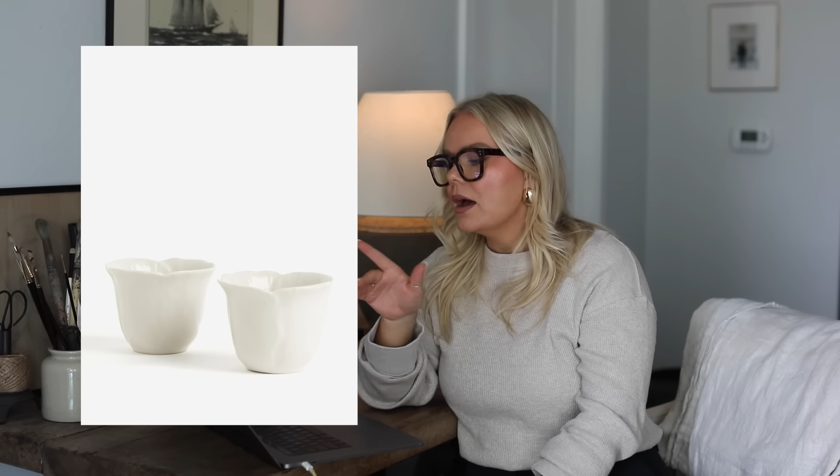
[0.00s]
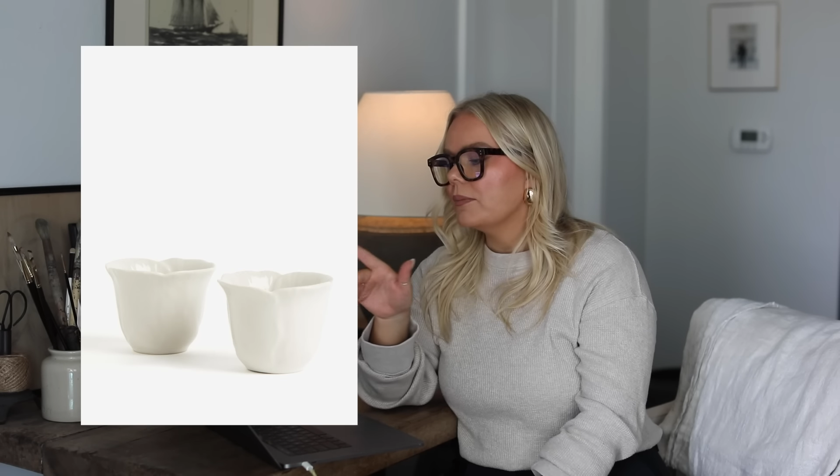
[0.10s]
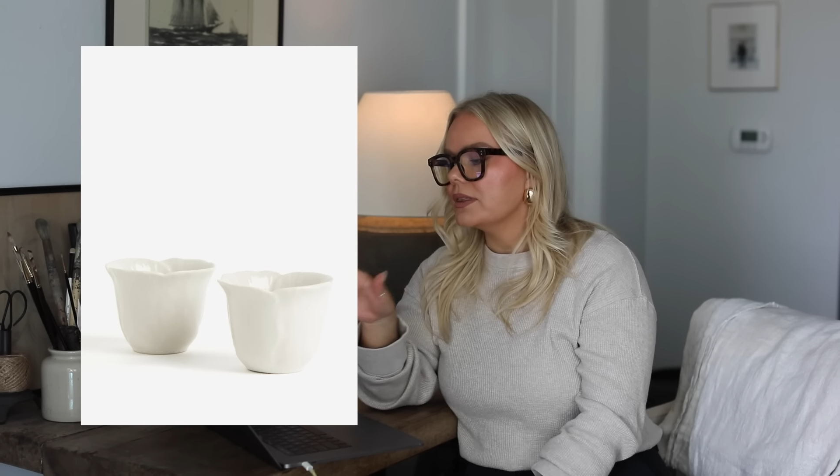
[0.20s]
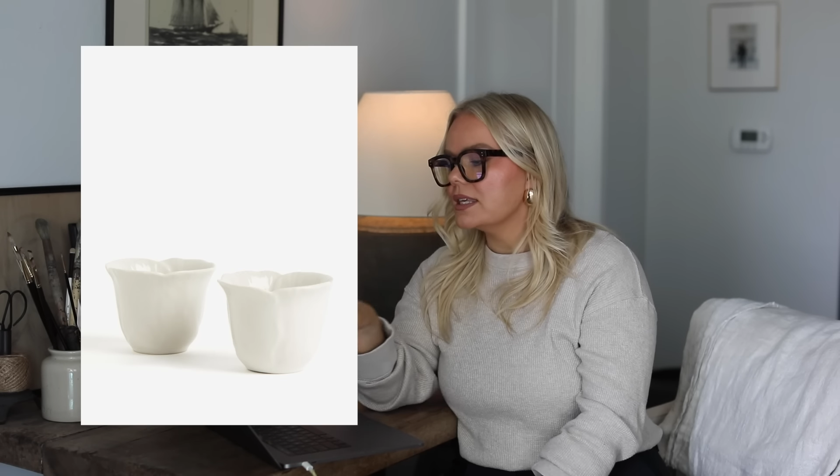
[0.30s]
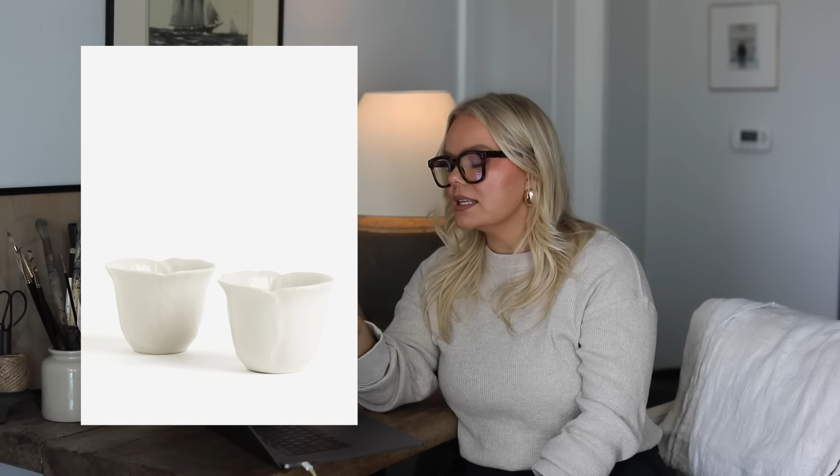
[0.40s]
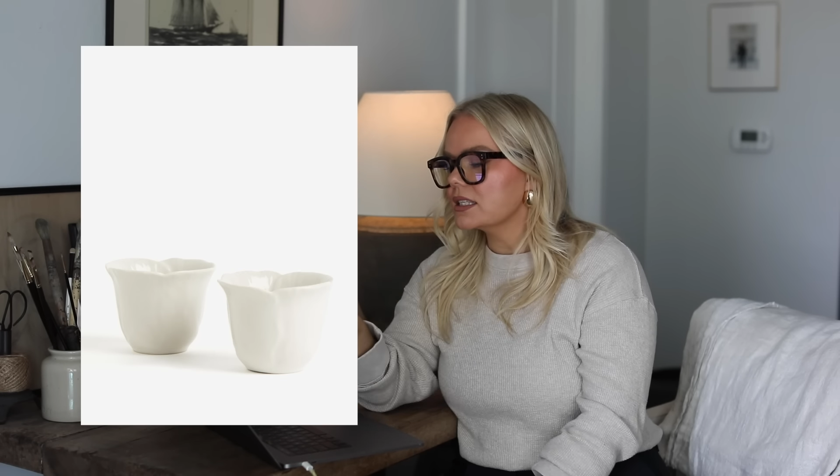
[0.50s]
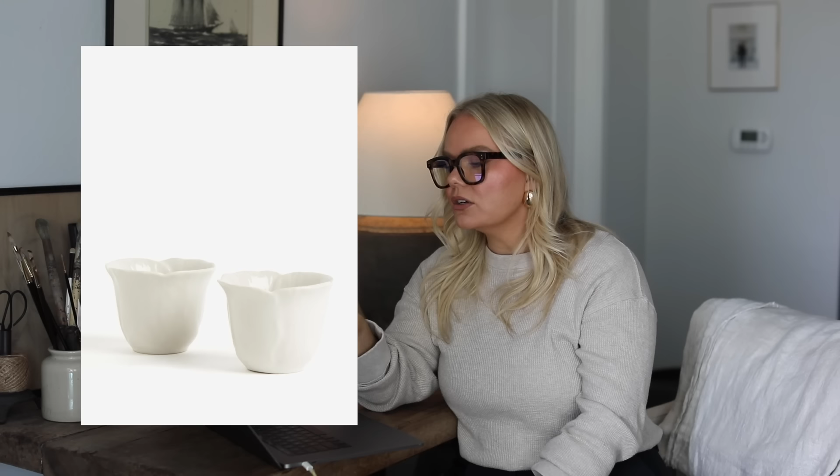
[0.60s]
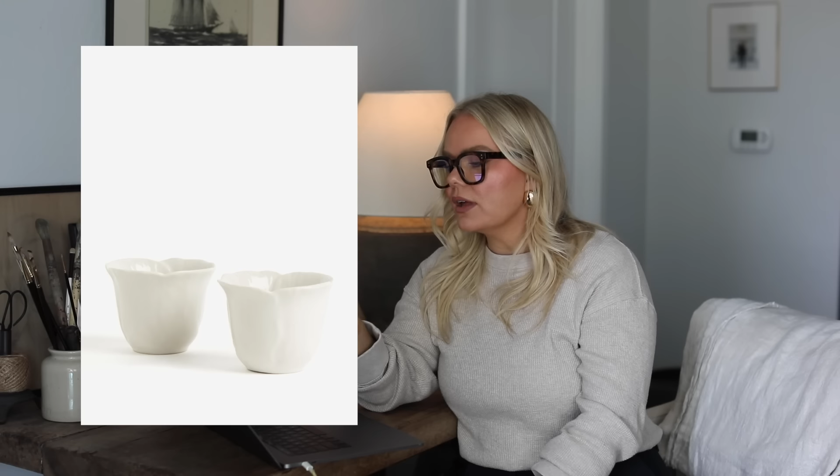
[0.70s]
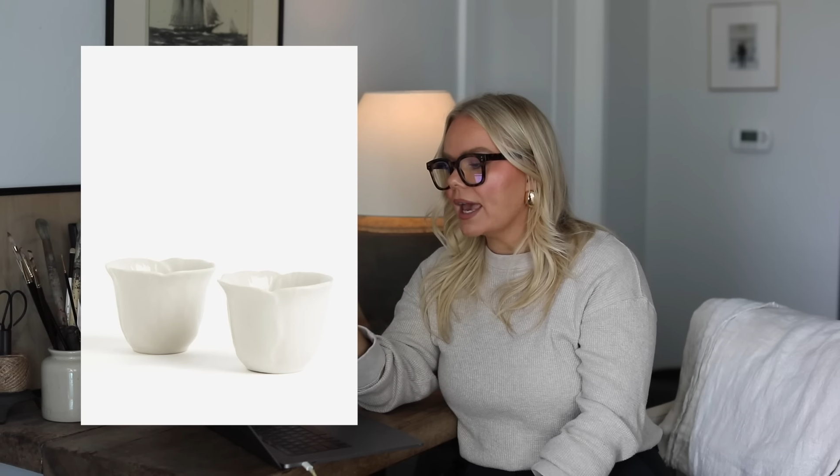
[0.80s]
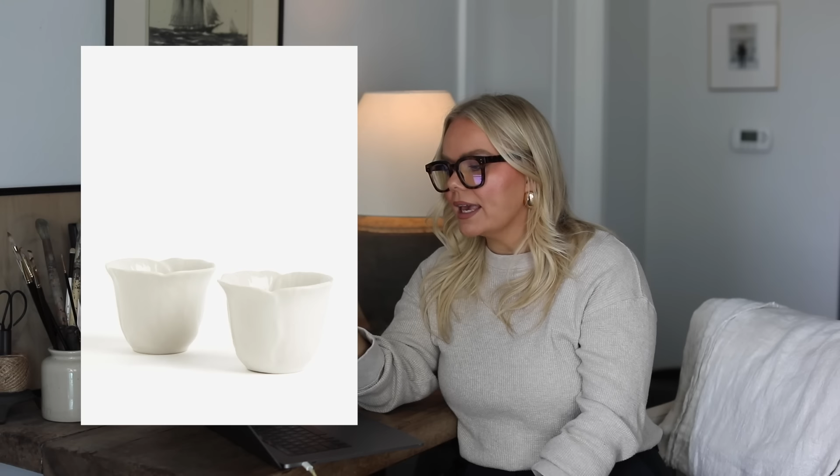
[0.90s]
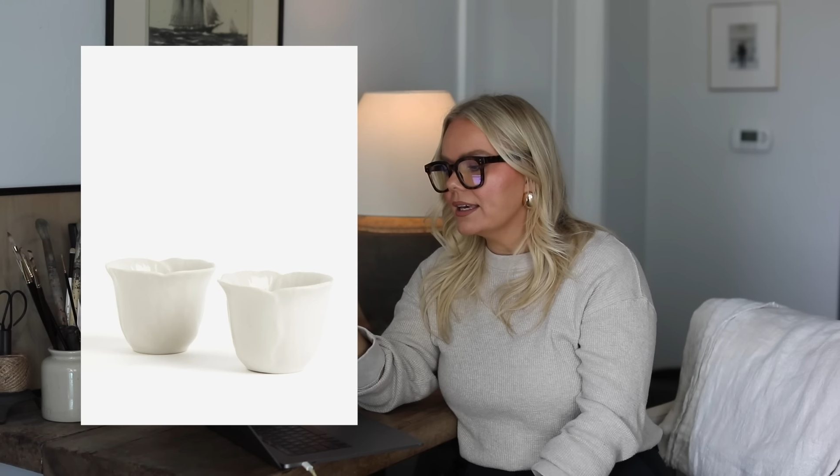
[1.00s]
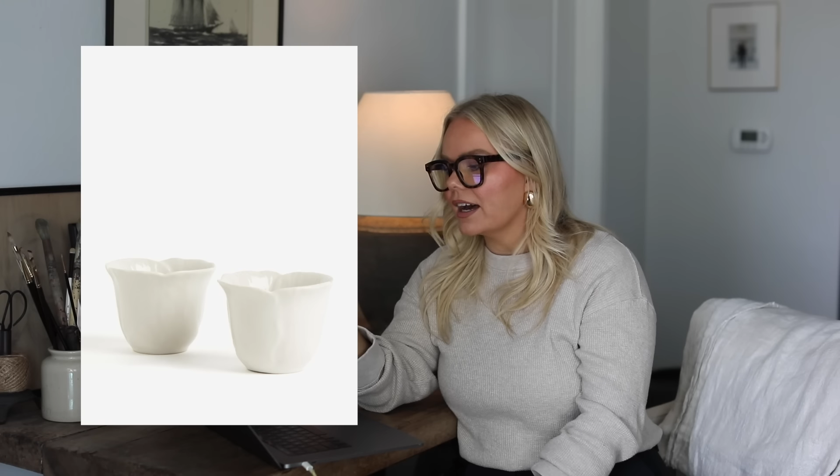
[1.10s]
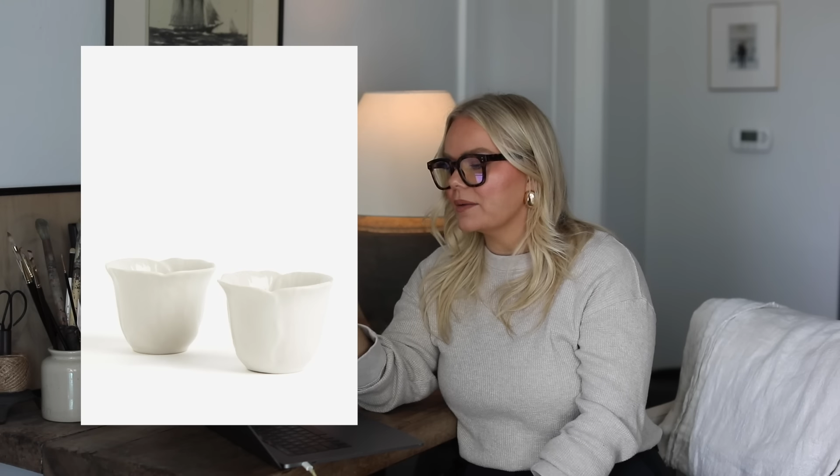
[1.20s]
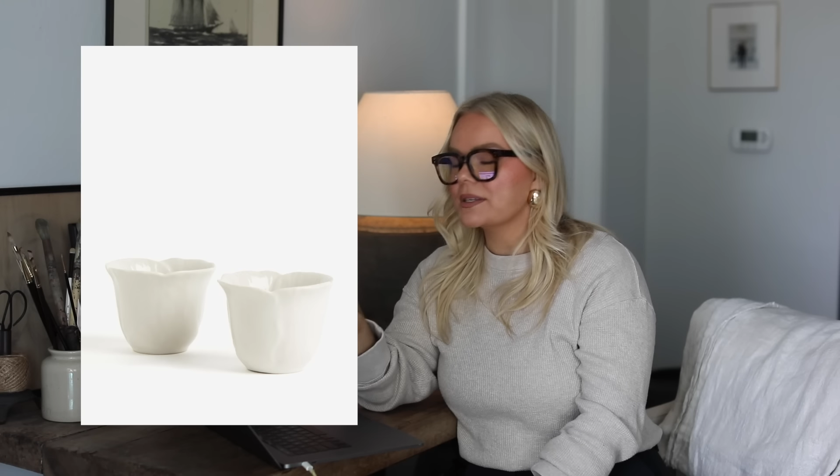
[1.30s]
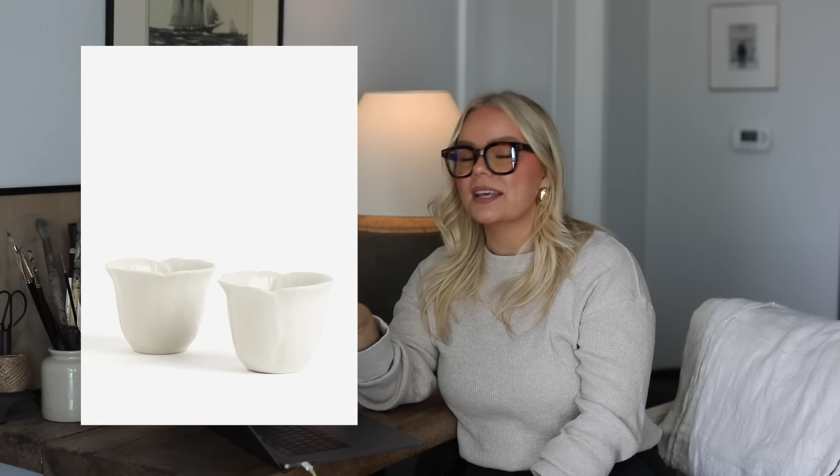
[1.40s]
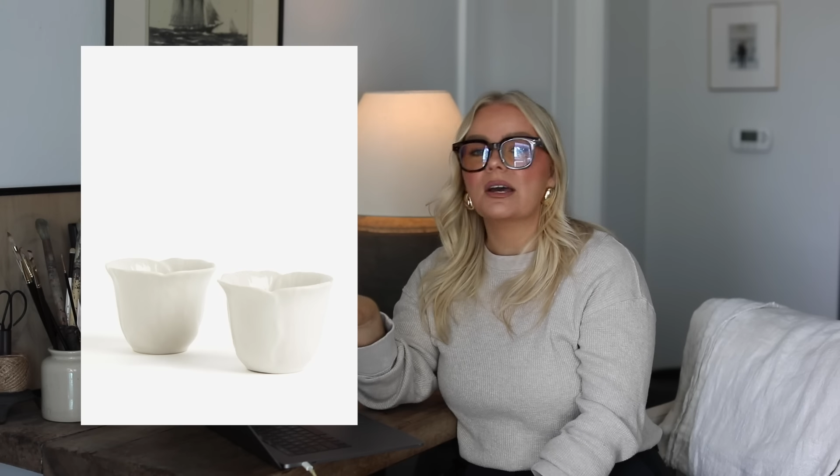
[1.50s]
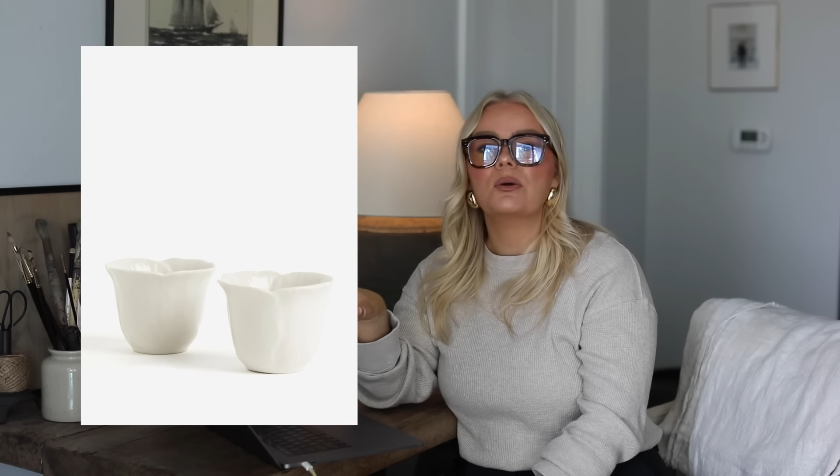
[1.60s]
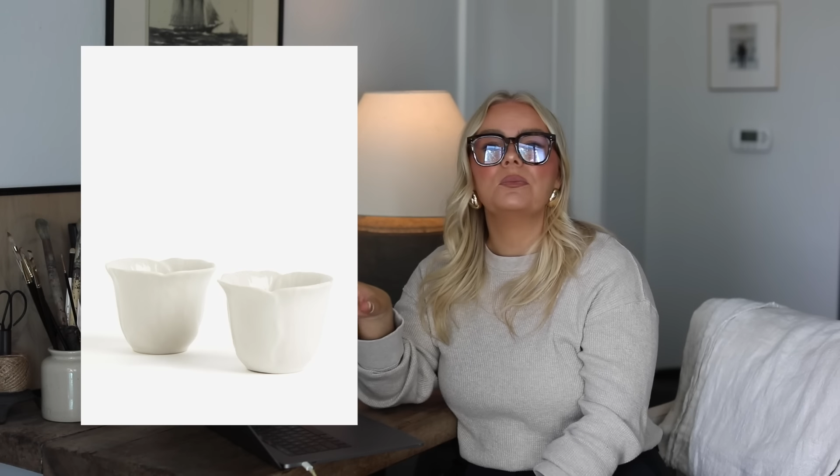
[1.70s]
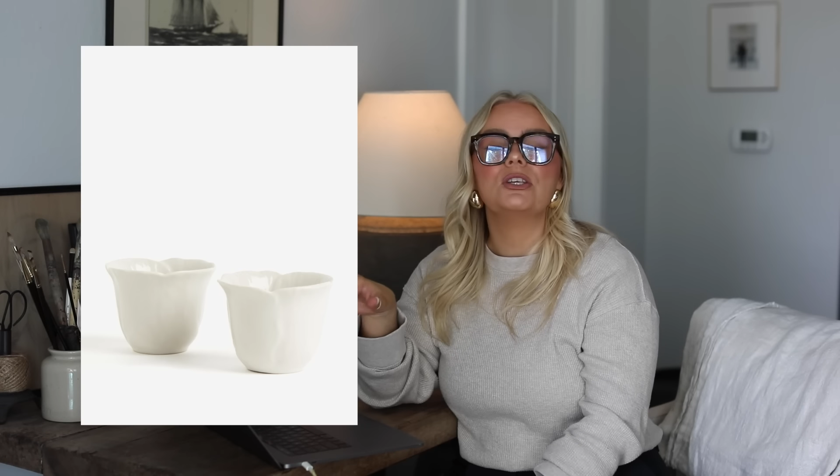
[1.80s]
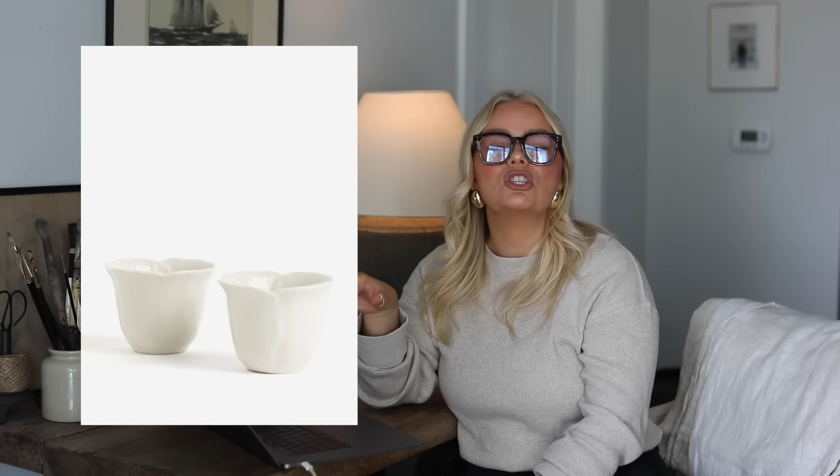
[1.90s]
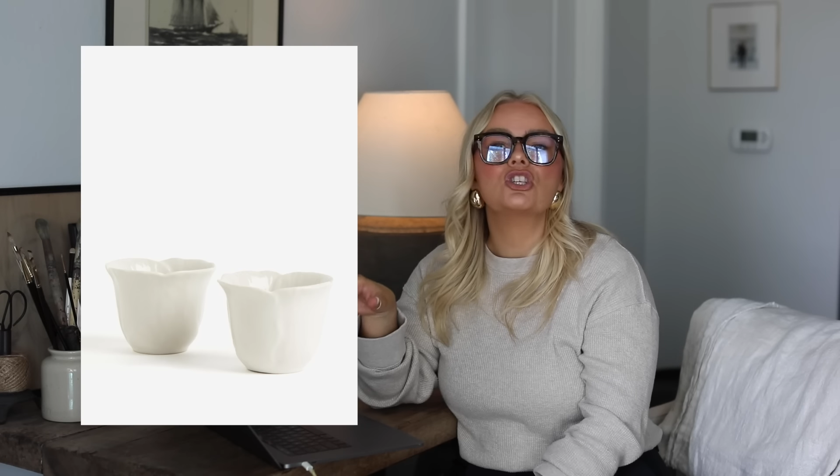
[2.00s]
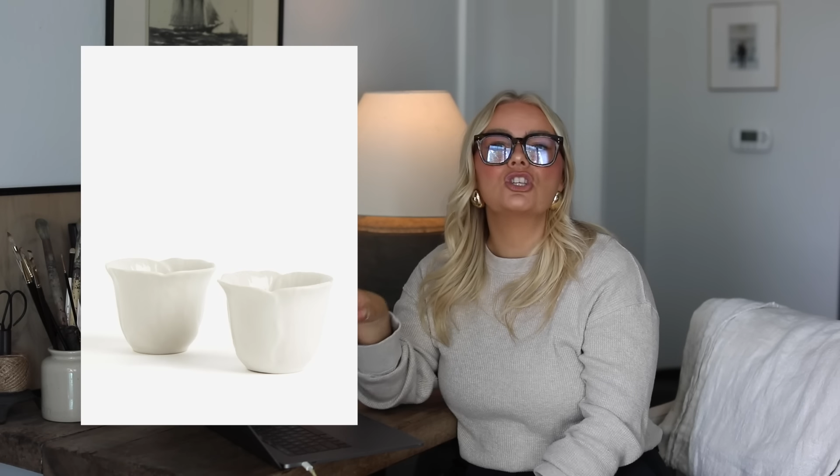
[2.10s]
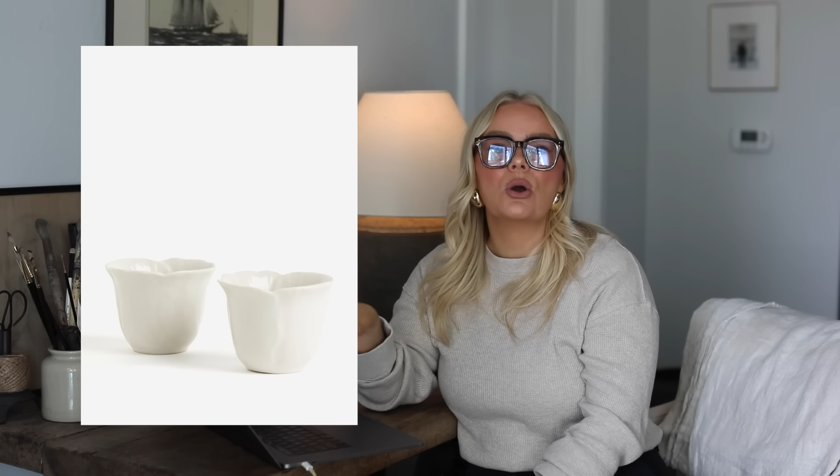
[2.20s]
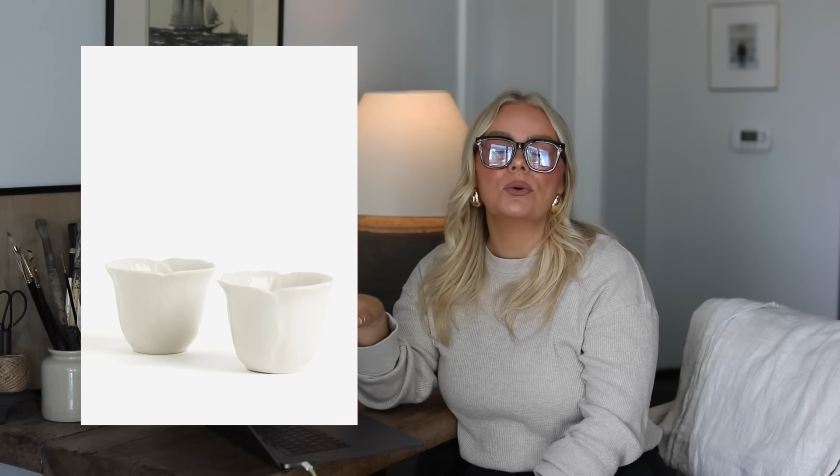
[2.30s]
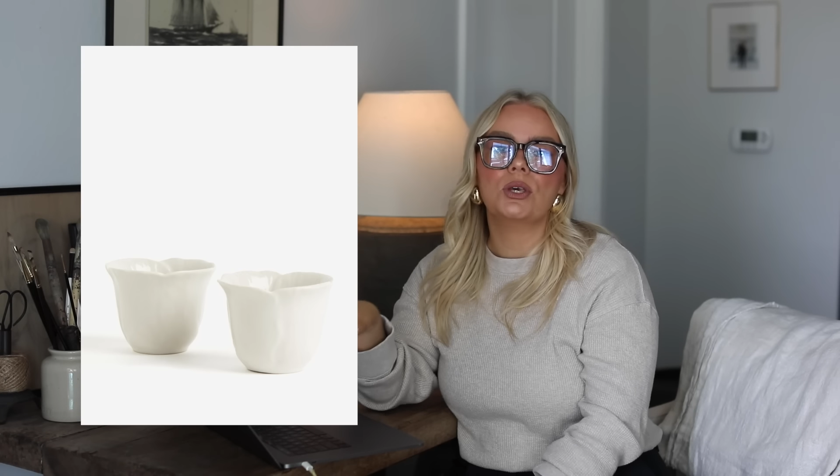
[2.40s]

But these little egg cups I thought would be so